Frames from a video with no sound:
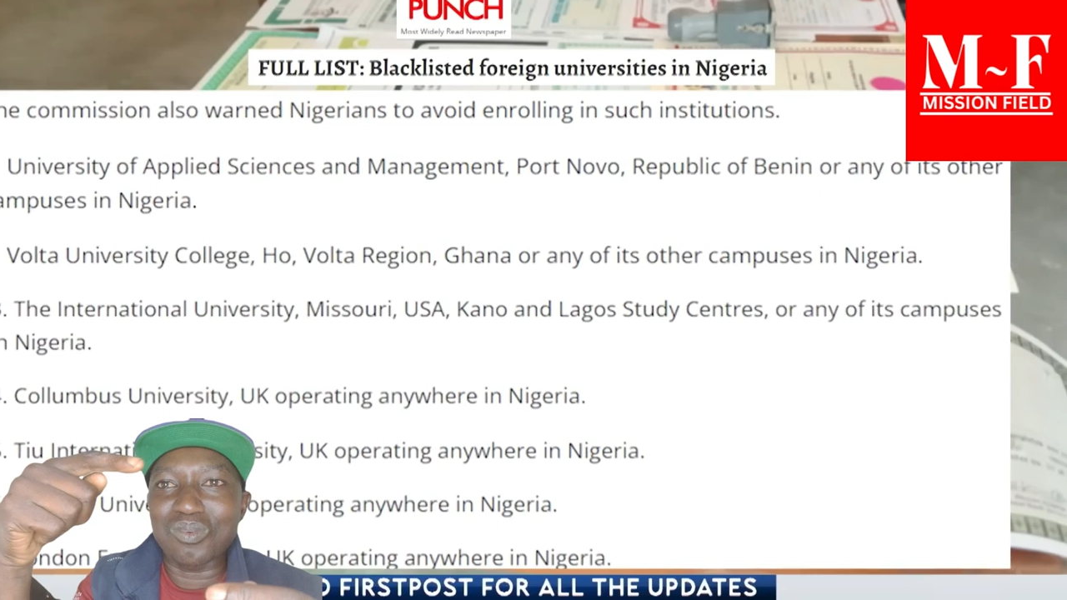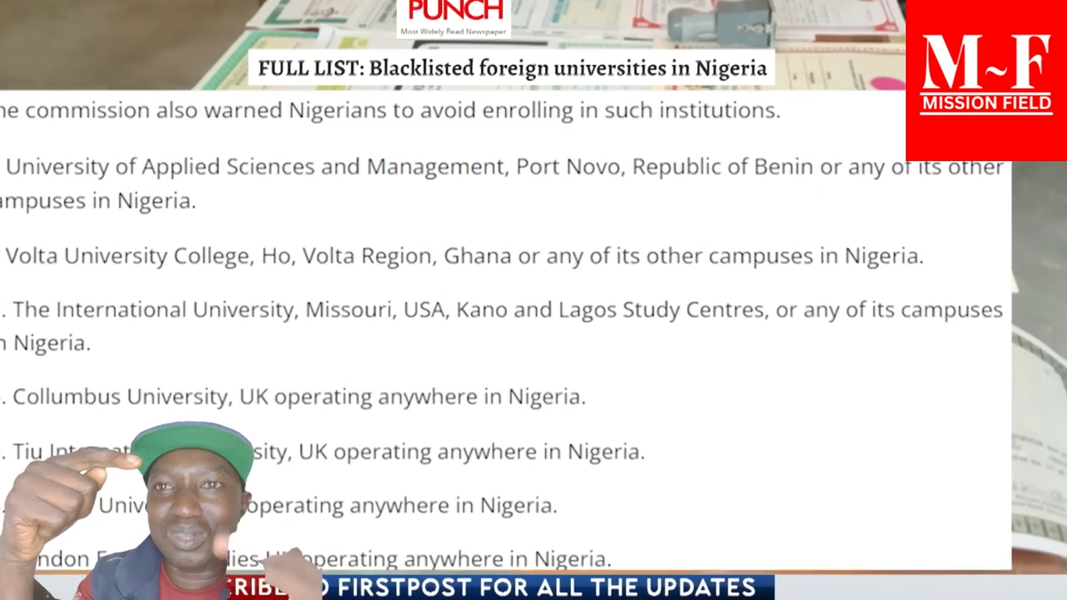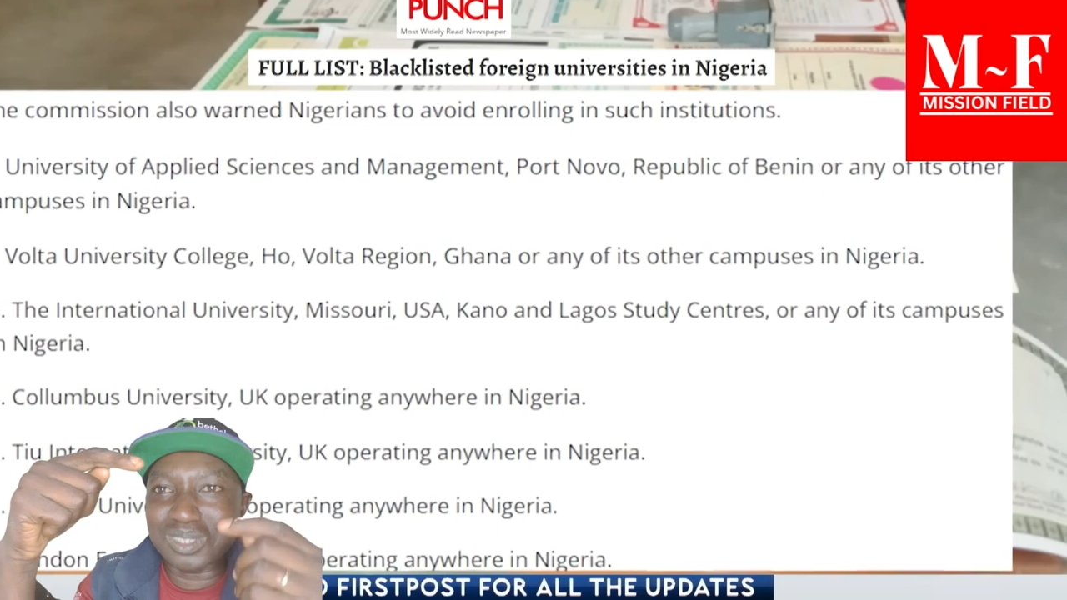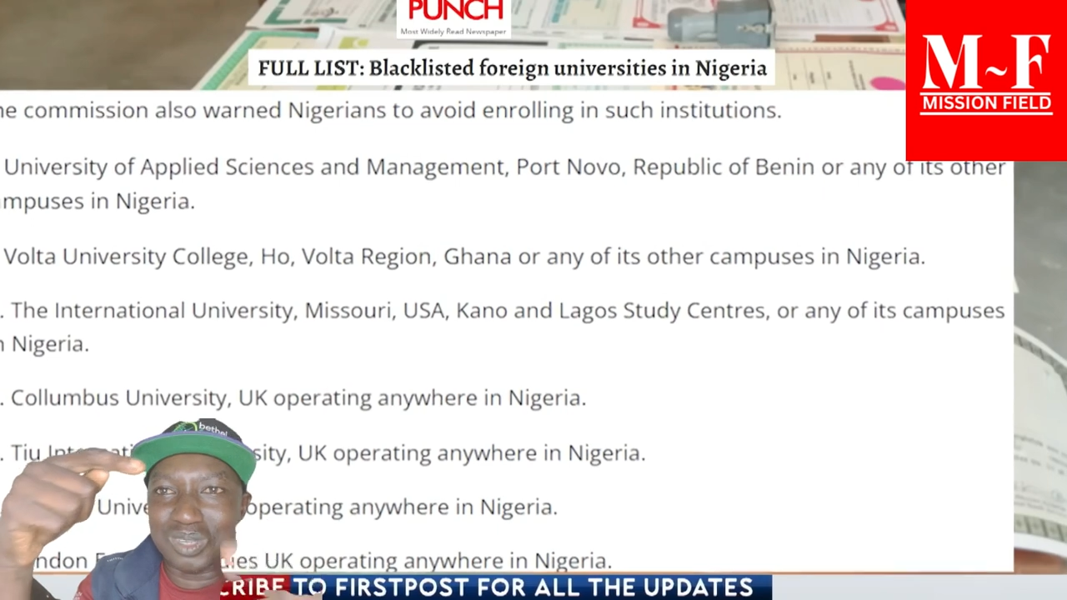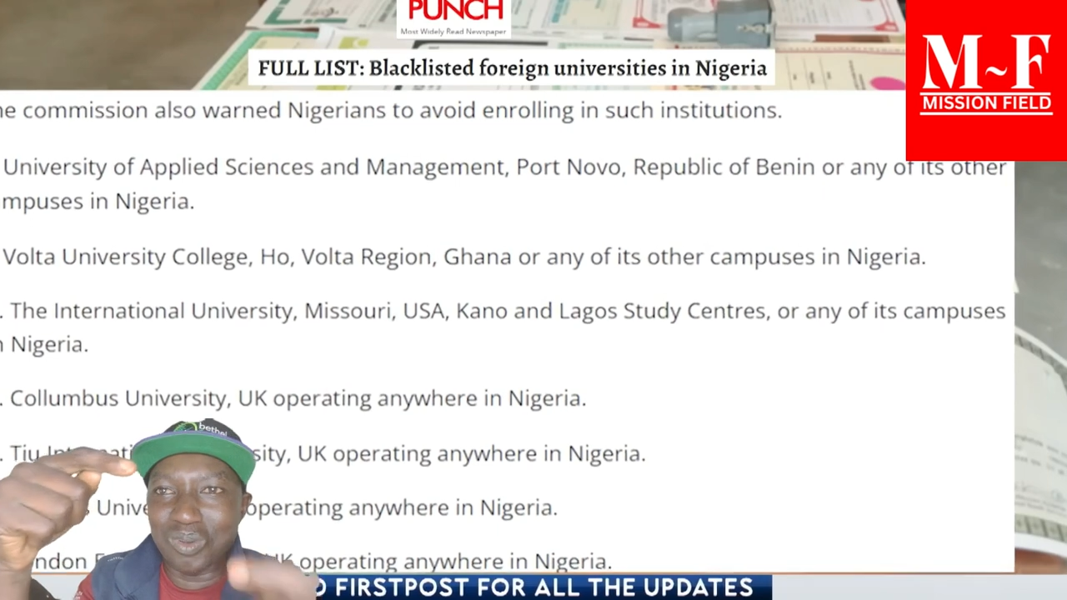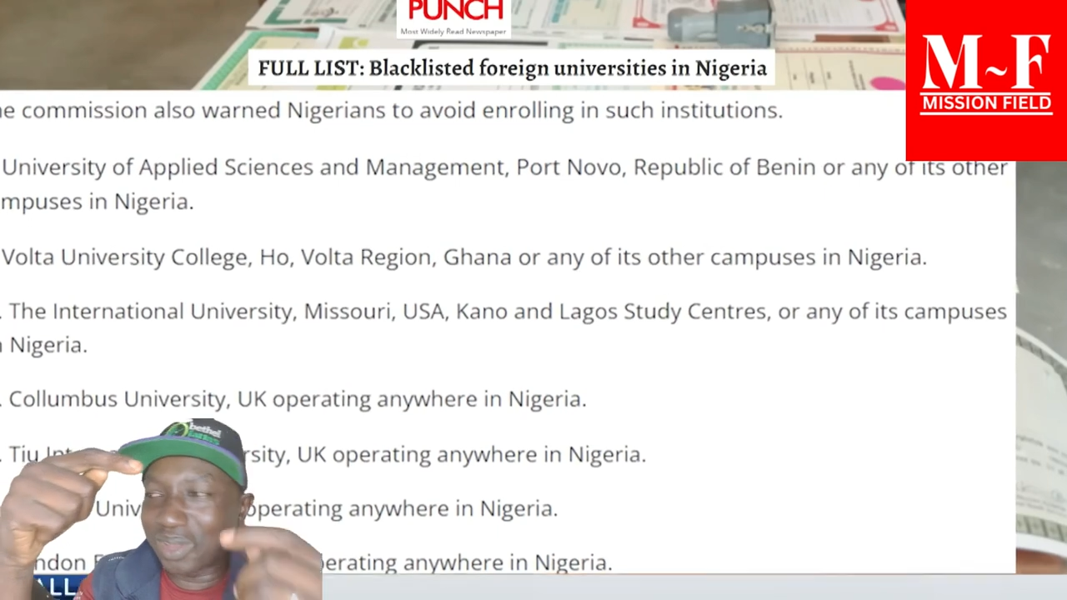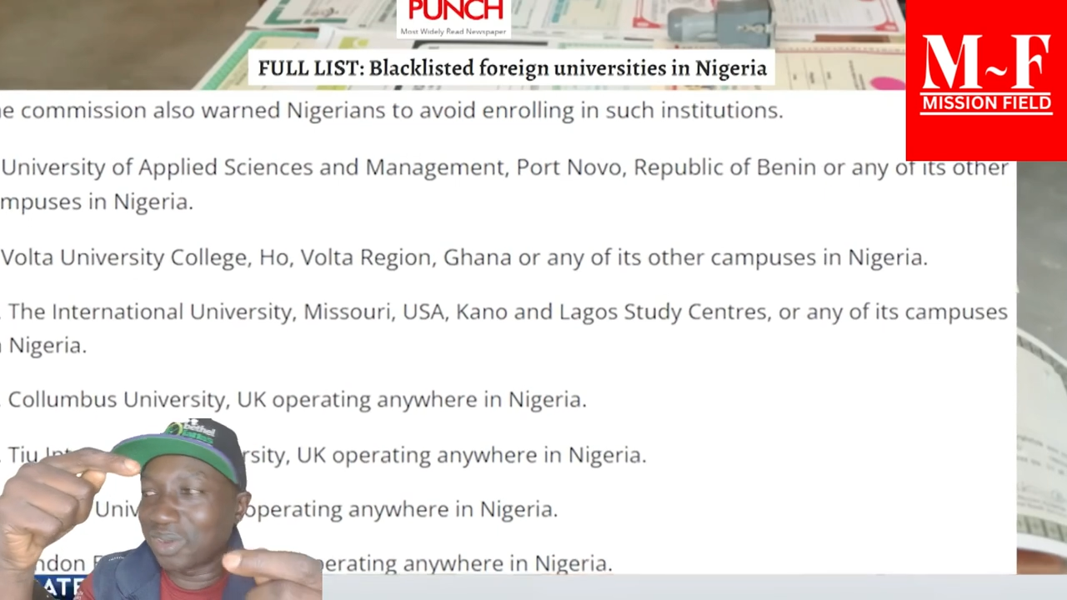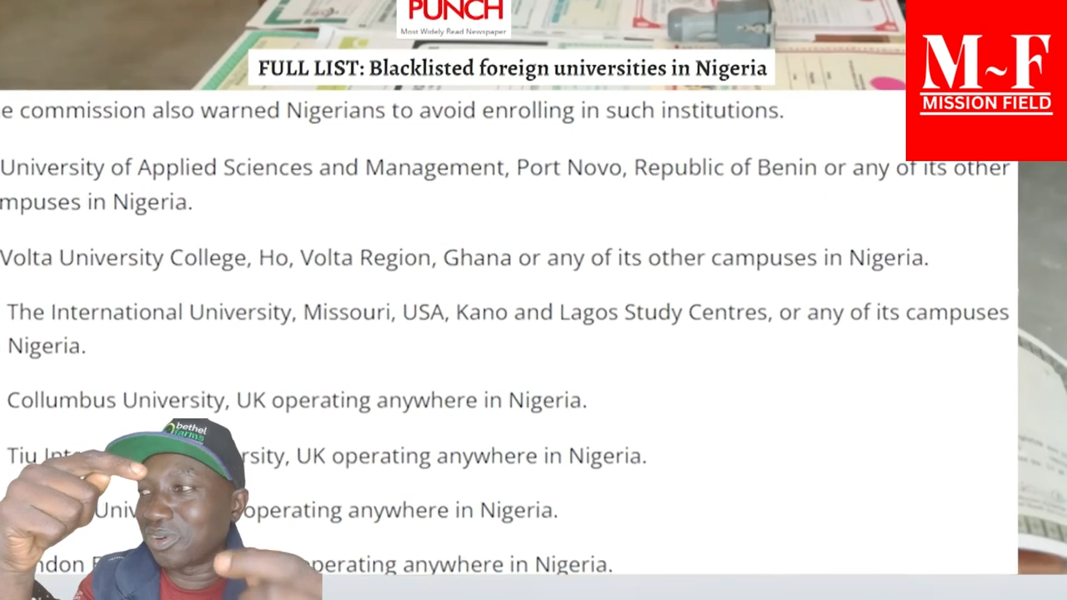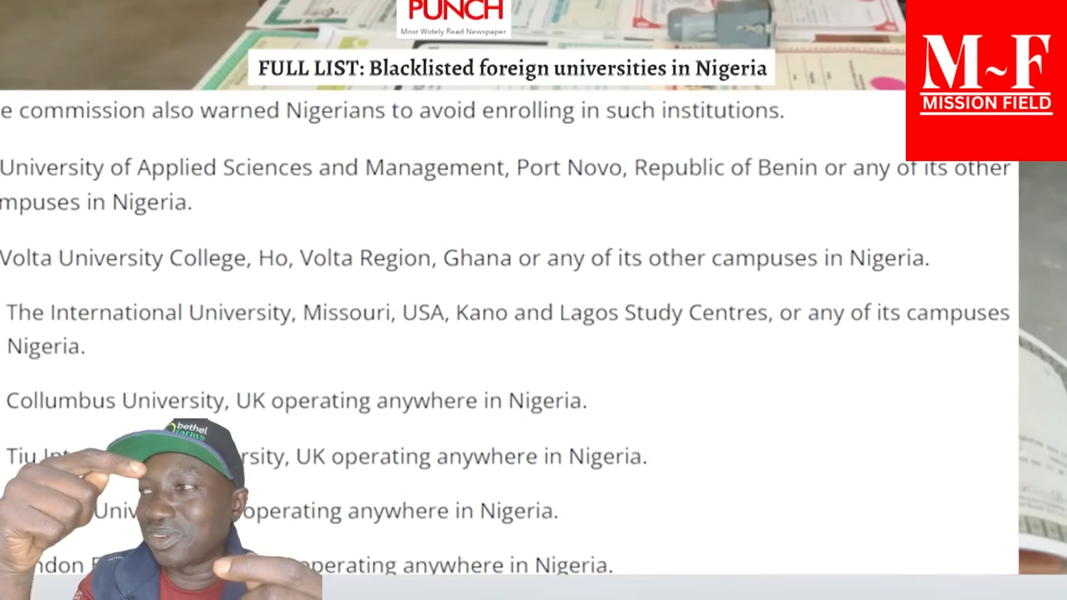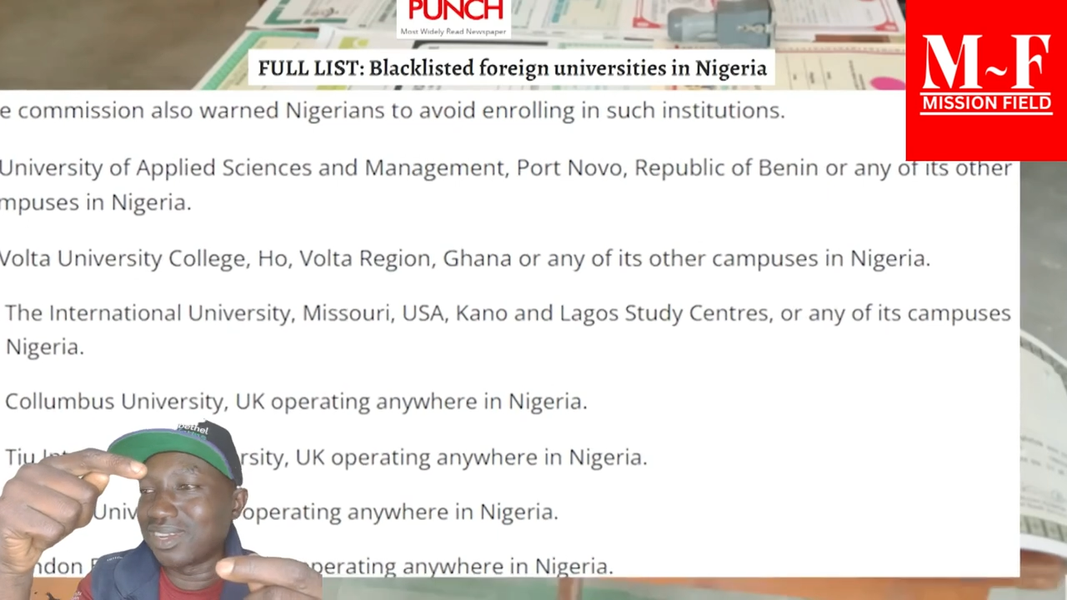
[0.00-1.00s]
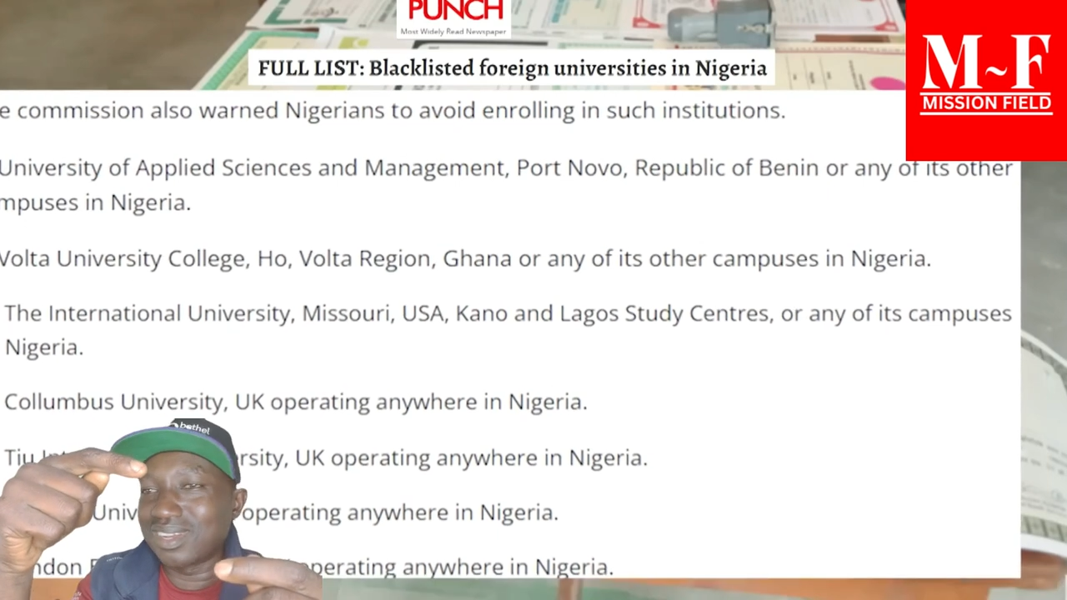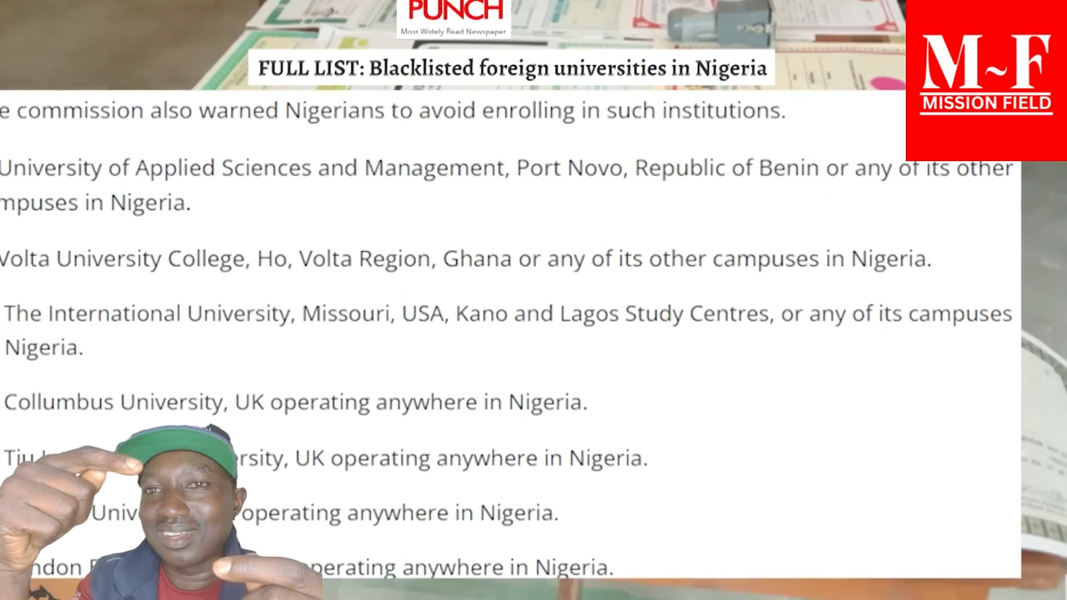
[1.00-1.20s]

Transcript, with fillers: widen its net.